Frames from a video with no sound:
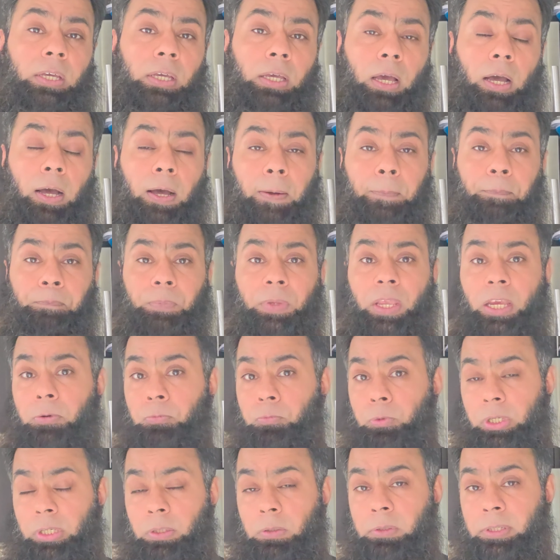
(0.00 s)
a
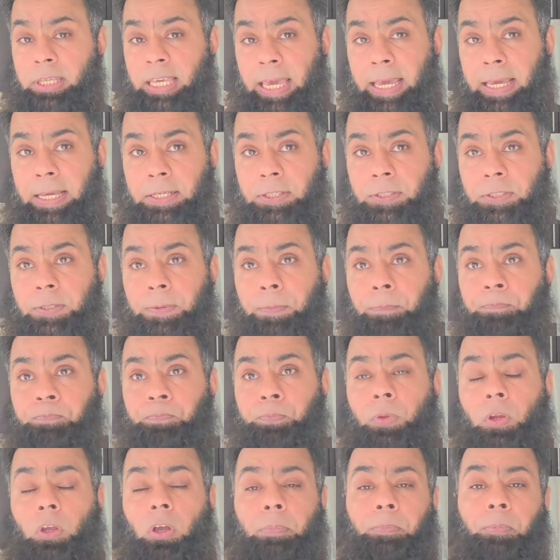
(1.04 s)
real case.
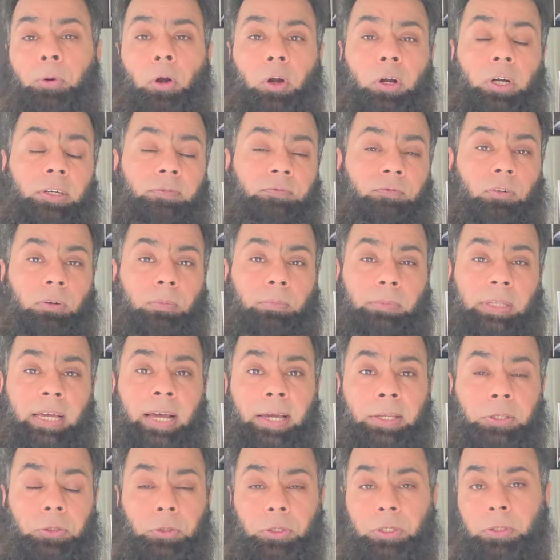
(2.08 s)
Apart from
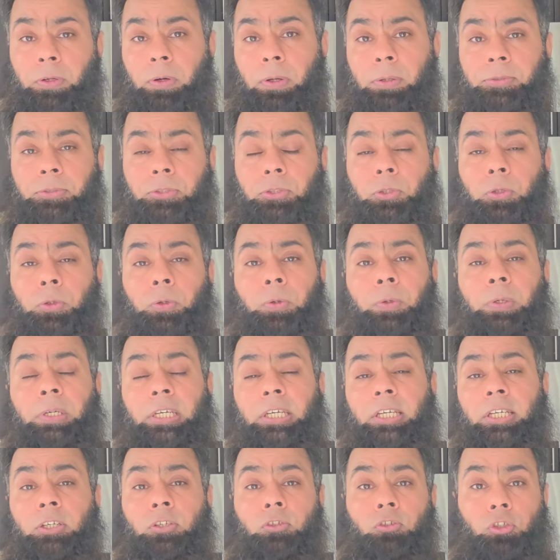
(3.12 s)
that, you can also
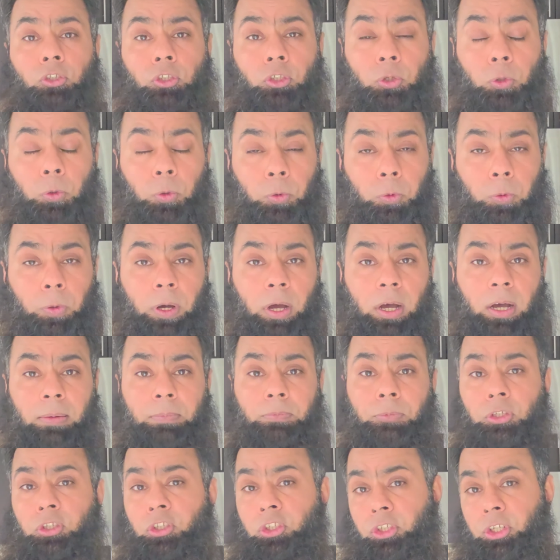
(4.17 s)

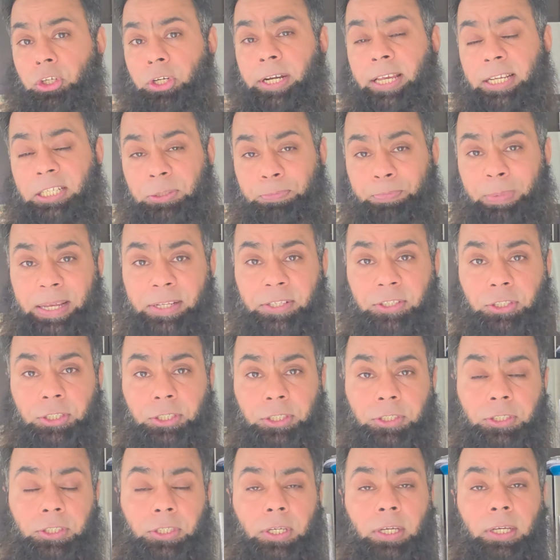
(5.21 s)
show shared
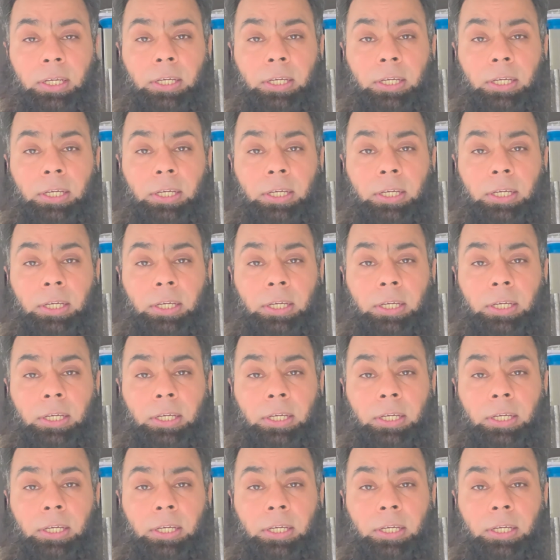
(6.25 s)
expenses